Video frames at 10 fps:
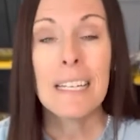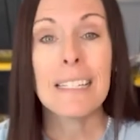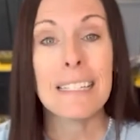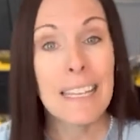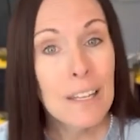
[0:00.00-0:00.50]

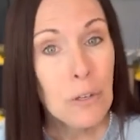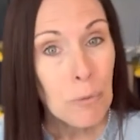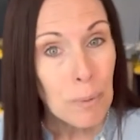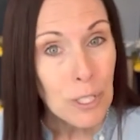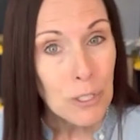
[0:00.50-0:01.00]
to take your
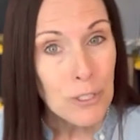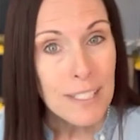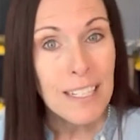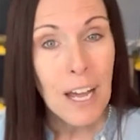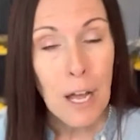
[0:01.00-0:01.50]
pictures
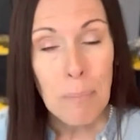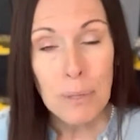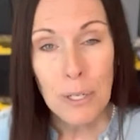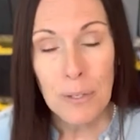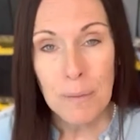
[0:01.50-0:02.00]
and
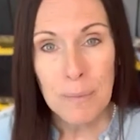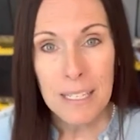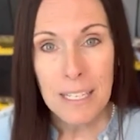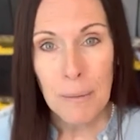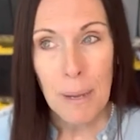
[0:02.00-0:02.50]
upload them to
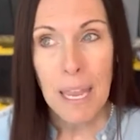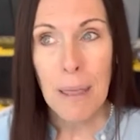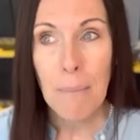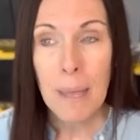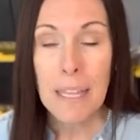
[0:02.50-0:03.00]
eBay
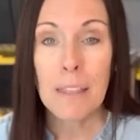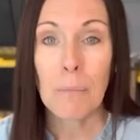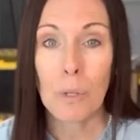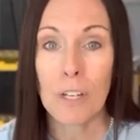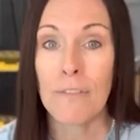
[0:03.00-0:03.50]
and make
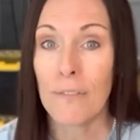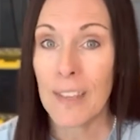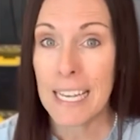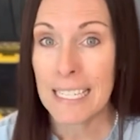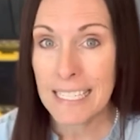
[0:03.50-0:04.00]
them look
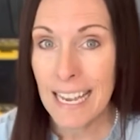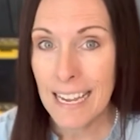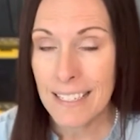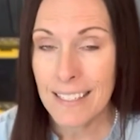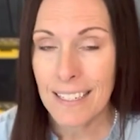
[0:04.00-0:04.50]

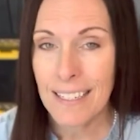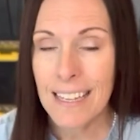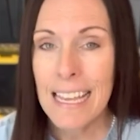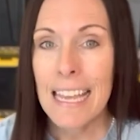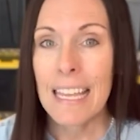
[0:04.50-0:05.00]
fantastic.
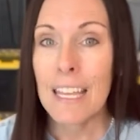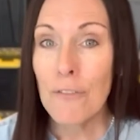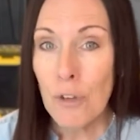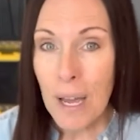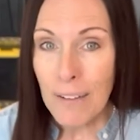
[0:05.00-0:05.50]
If
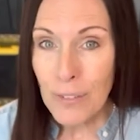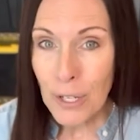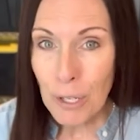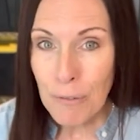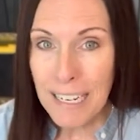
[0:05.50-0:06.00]
you have
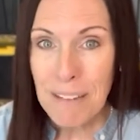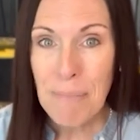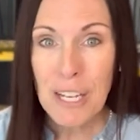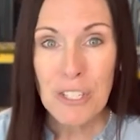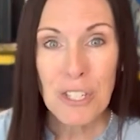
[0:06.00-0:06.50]
not already, make sure